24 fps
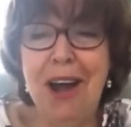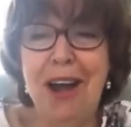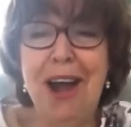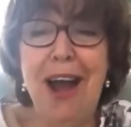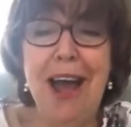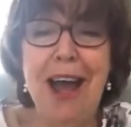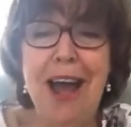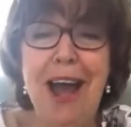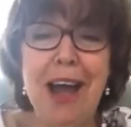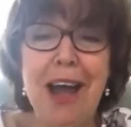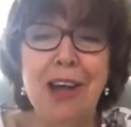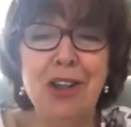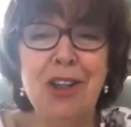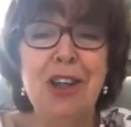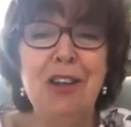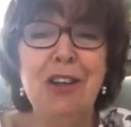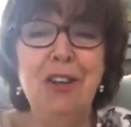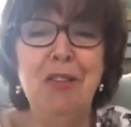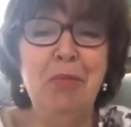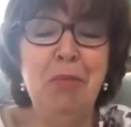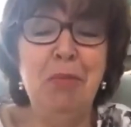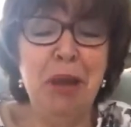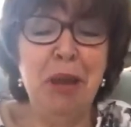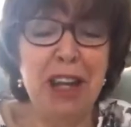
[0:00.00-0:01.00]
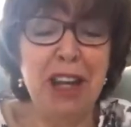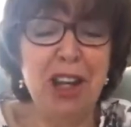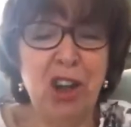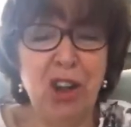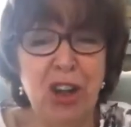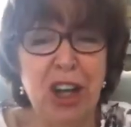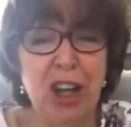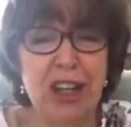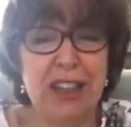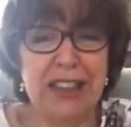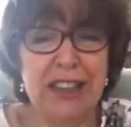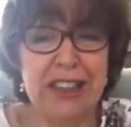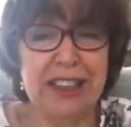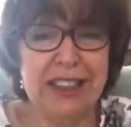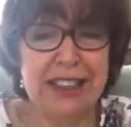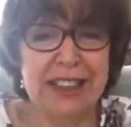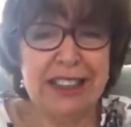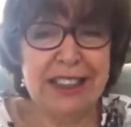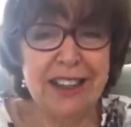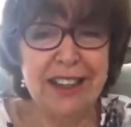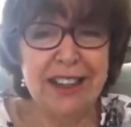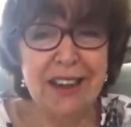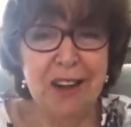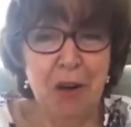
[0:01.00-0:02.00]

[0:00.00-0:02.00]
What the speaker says: I actually have been credited